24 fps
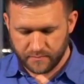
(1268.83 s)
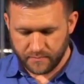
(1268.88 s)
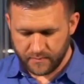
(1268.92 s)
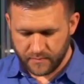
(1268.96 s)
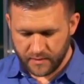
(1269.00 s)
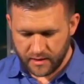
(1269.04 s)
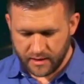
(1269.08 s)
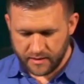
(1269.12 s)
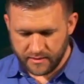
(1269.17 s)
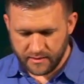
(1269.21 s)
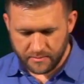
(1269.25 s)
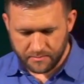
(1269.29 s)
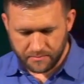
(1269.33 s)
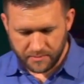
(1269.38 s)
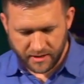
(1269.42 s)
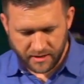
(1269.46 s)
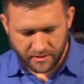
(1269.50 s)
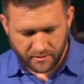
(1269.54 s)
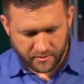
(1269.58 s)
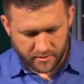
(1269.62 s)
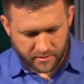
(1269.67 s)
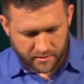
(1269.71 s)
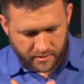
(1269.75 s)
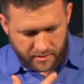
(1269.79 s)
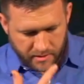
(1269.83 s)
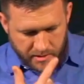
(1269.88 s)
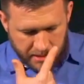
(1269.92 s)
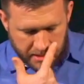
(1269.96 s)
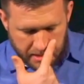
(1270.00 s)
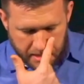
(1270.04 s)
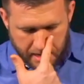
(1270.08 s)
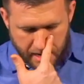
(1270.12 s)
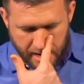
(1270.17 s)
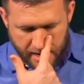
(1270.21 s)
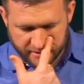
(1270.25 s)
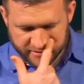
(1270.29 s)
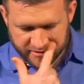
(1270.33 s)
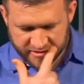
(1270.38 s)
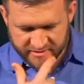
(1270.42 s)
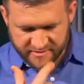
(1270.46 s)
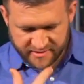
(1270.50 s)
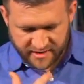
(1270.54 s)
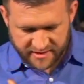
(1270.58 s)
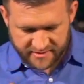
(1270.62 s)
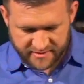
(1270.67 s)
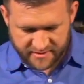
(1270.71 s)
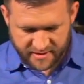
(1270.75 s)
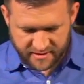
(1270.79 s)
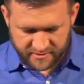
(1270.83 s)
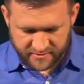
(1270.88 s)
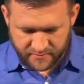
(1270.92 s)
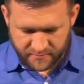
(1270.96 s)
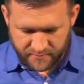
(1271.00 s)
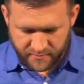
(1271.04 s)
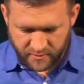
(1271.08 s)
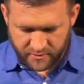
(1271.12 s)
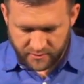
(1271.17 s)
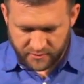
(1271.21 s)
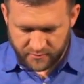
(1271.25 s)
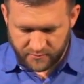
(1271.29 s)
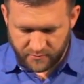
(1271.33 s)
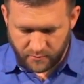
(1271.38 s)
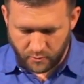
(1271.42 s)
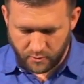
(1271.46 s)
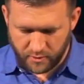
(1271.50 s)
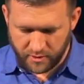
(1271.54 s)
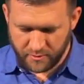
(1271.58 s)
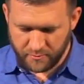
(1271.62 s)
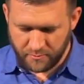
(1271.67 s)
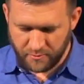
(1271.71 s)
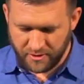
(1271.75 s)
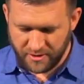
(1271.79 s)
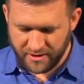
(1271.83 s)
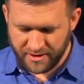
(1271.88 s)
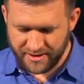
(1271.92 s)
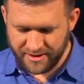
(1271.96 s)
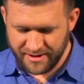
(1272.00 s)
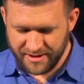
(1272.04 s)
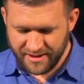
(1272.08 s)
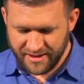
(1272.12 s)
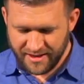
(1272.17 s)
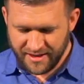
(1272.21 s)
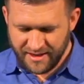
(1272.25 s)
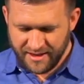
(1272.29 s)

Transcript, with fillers: And then Peter actually says this in verse 41.